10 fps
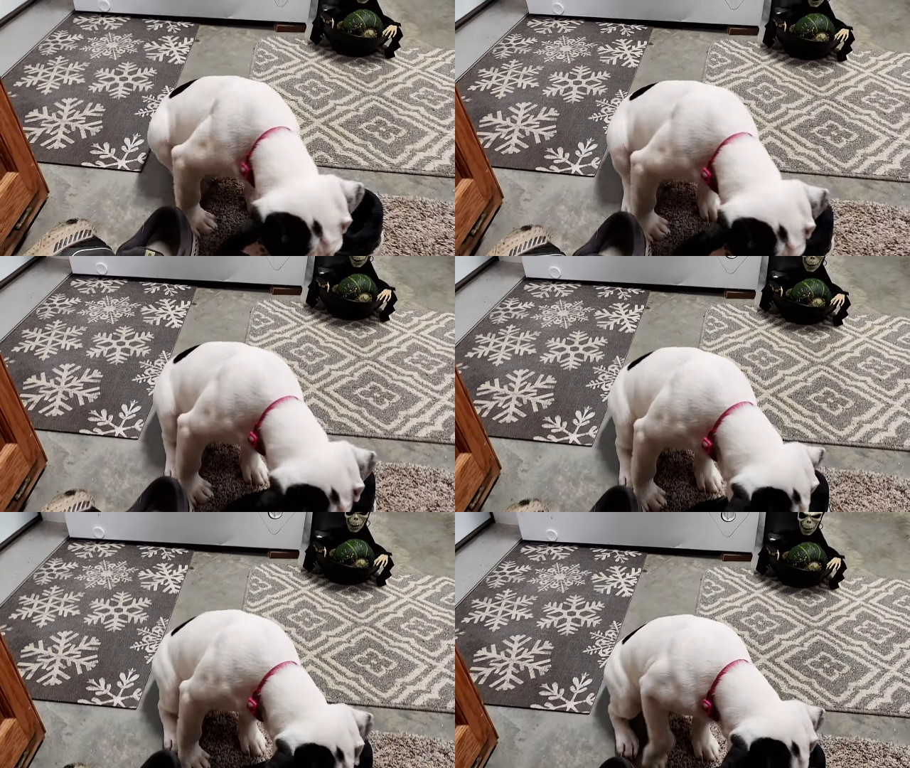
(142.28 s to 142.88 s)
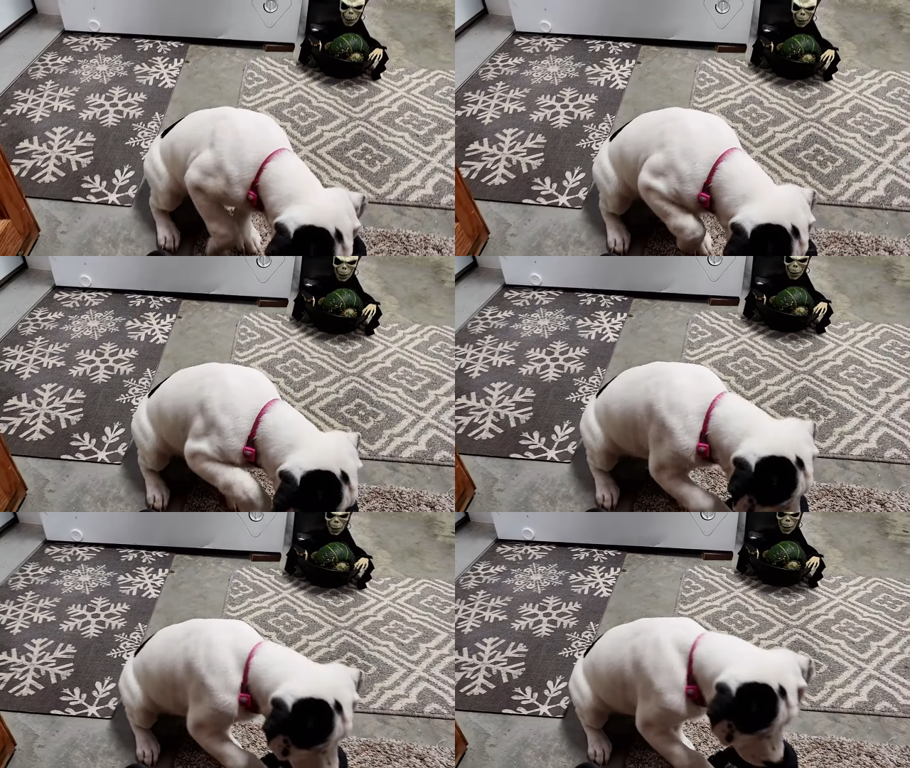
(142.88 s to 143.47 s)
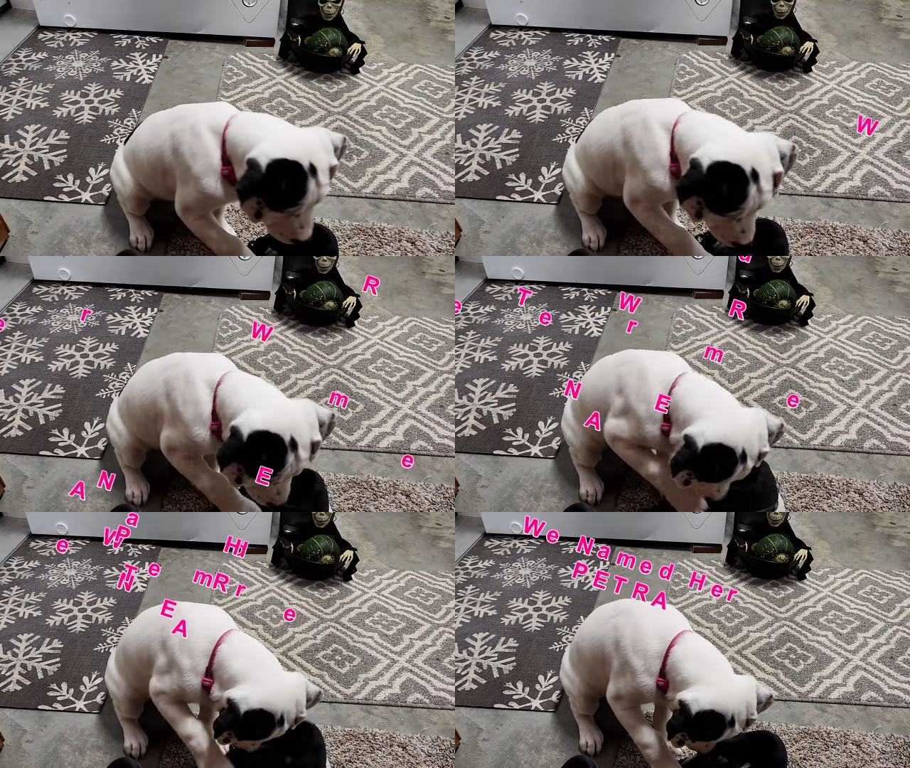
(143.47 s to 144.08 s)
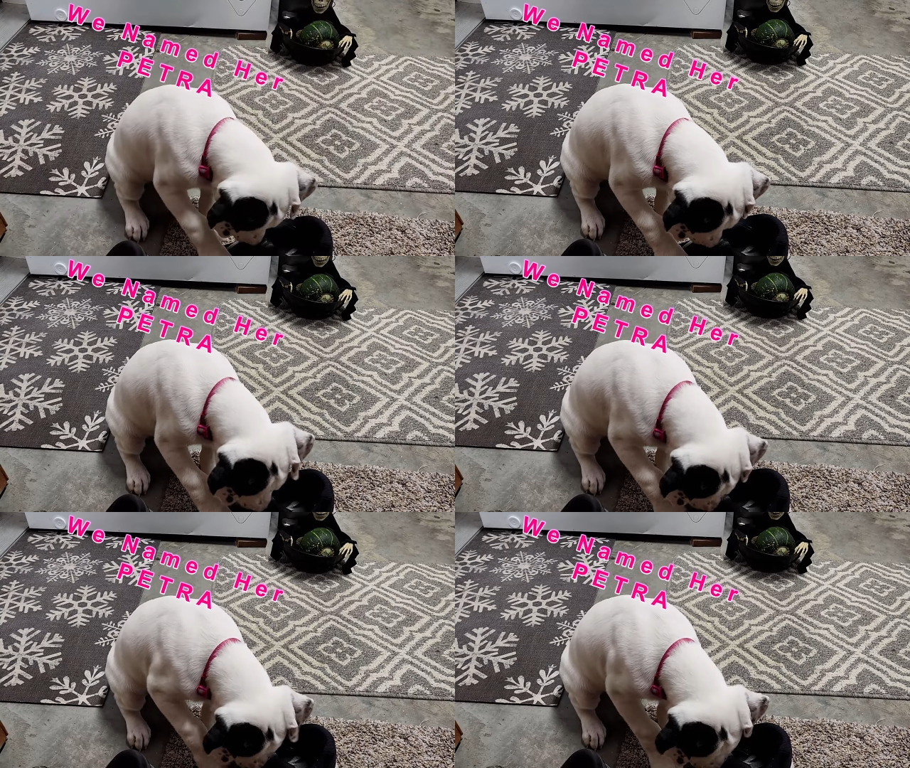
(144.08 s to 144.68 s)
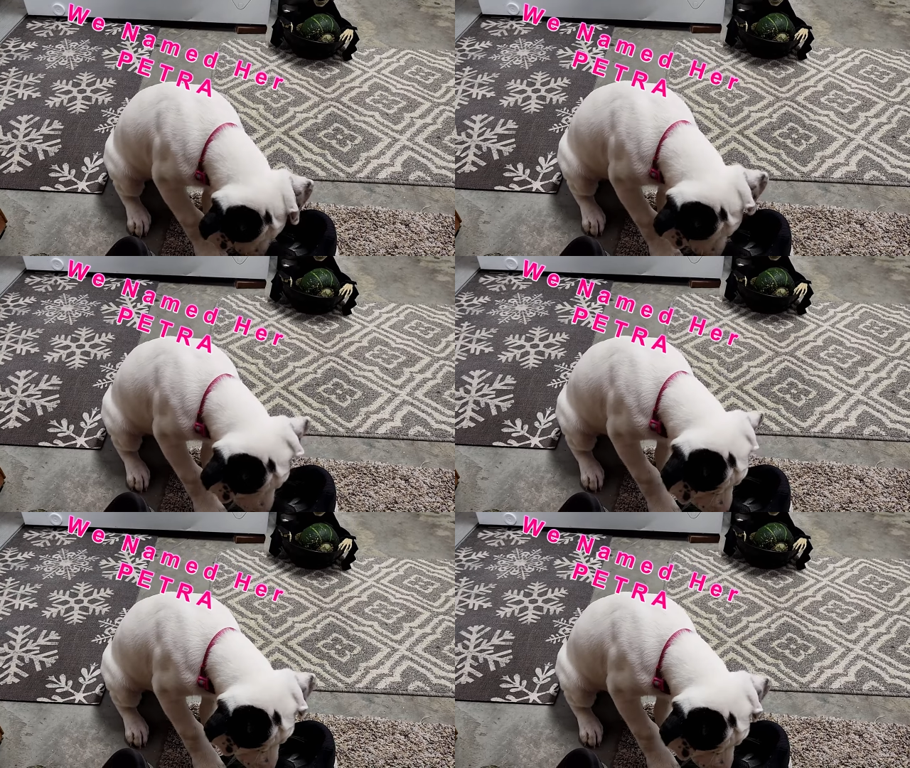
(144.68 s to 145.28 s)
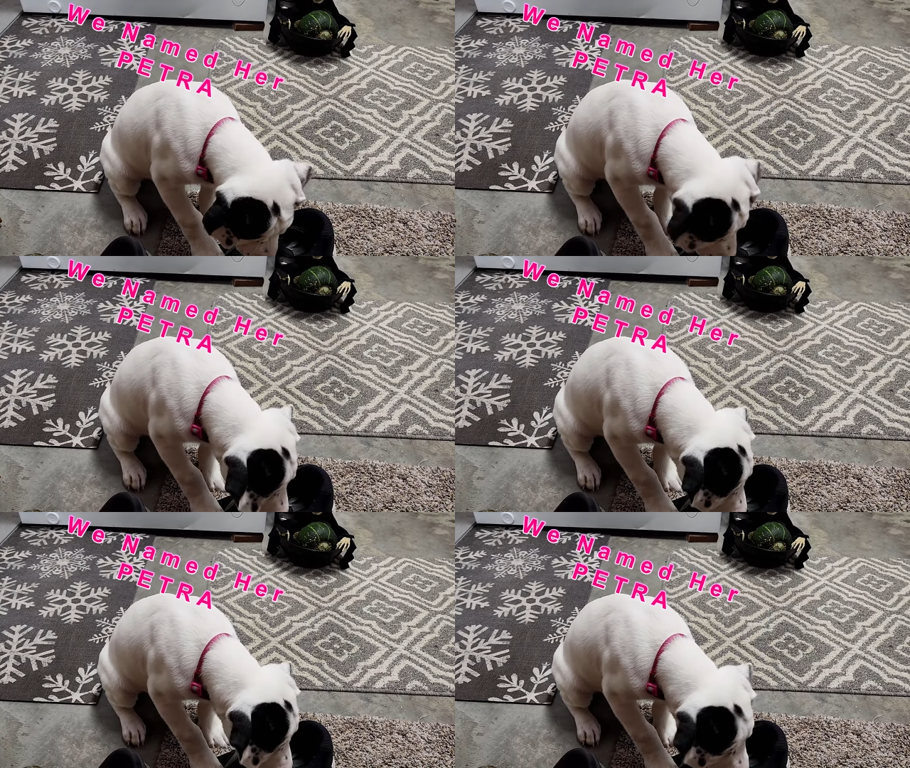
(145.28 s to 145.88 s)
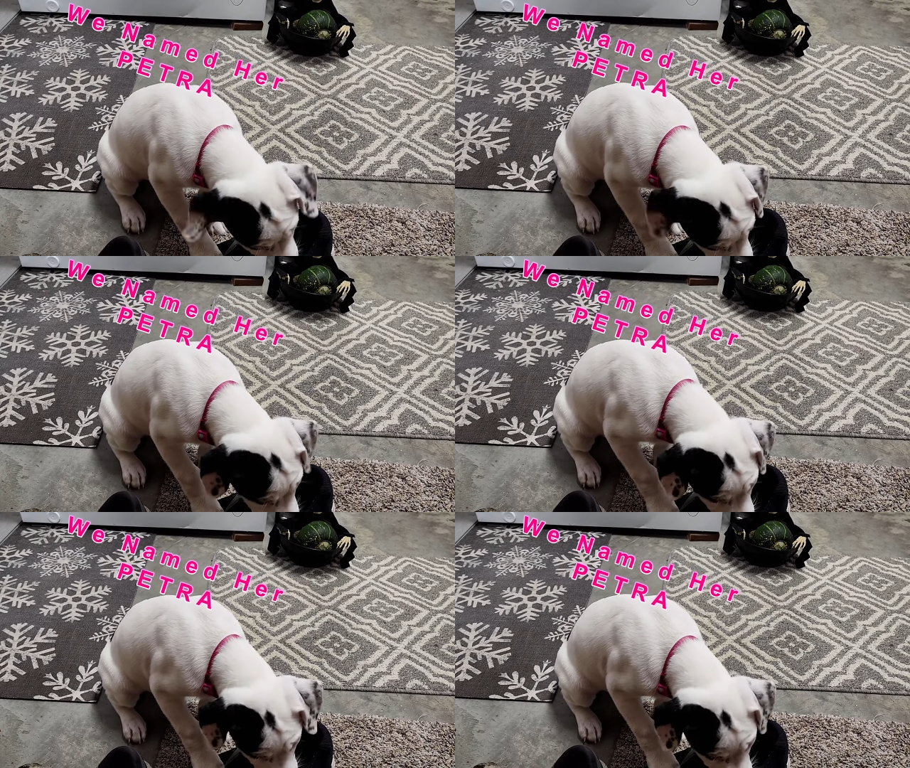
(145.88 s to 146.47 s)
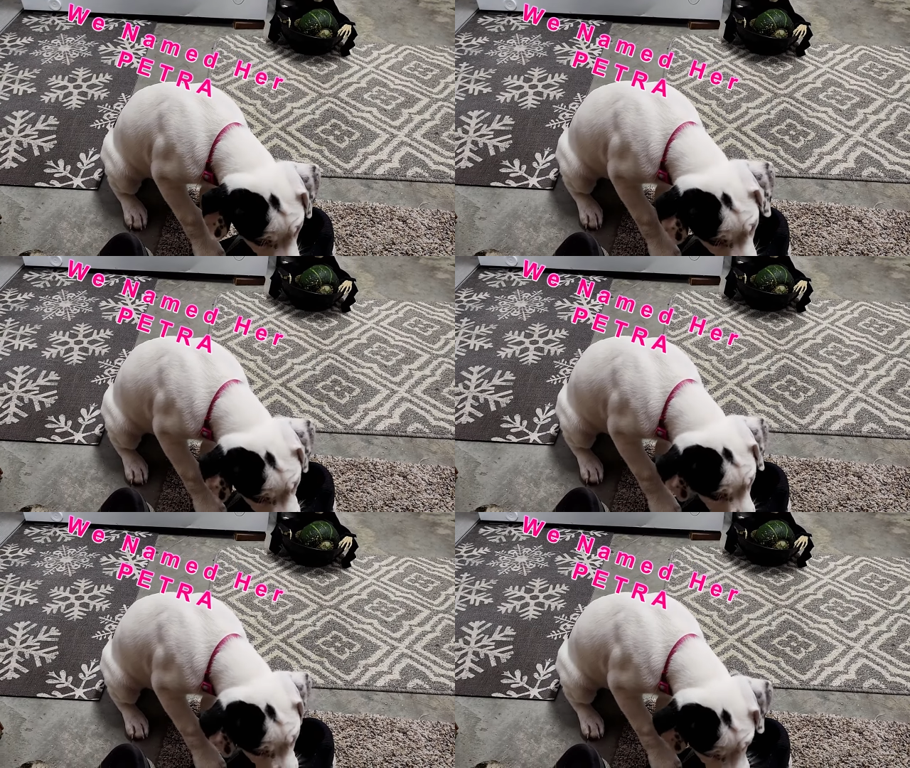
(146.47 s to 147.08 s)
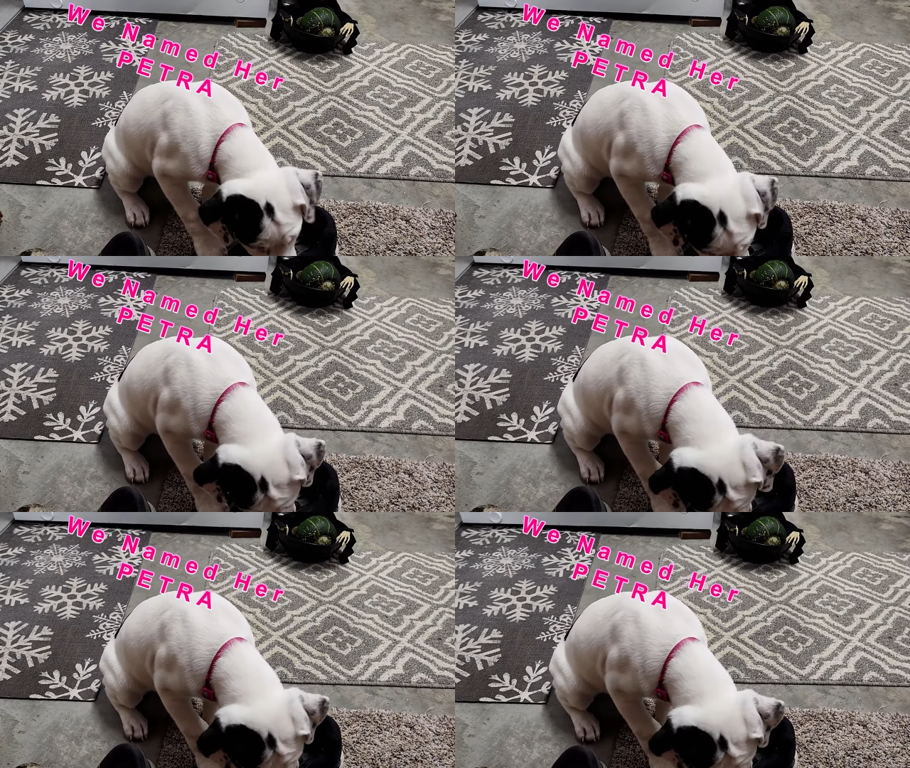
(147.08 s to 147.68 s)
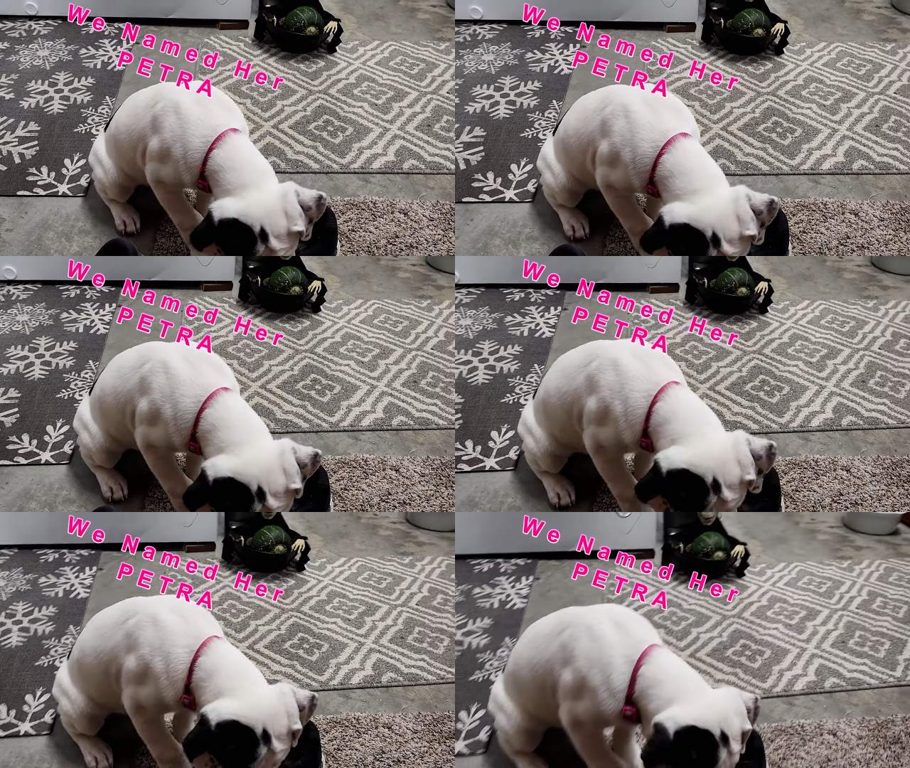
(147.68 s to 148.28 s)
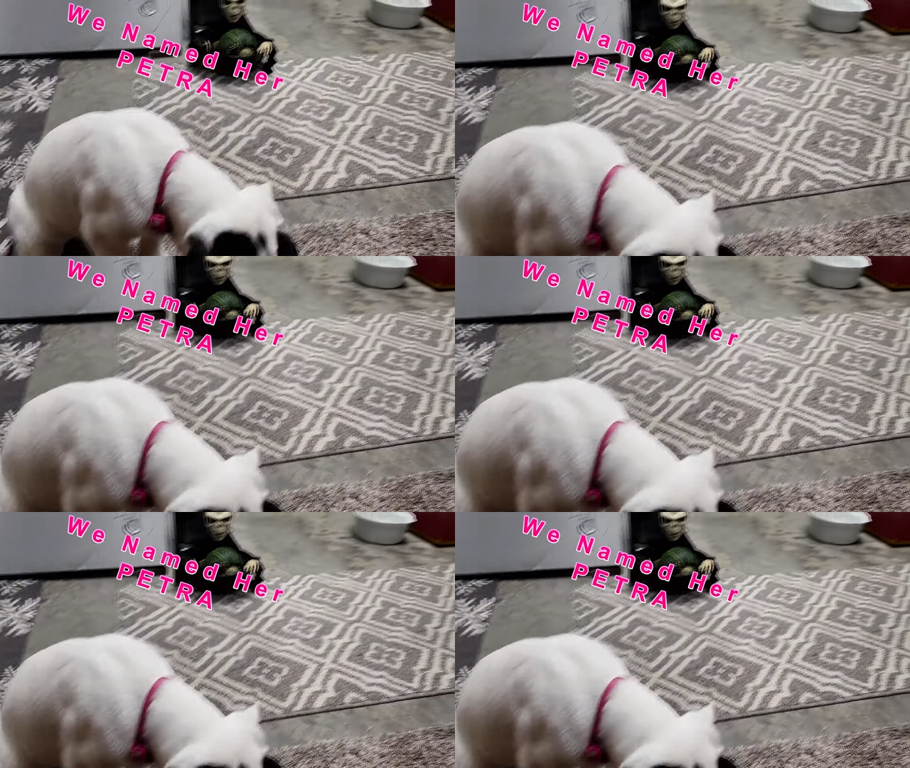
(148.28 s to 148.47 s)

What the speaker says: Nobody's mouth can be seen.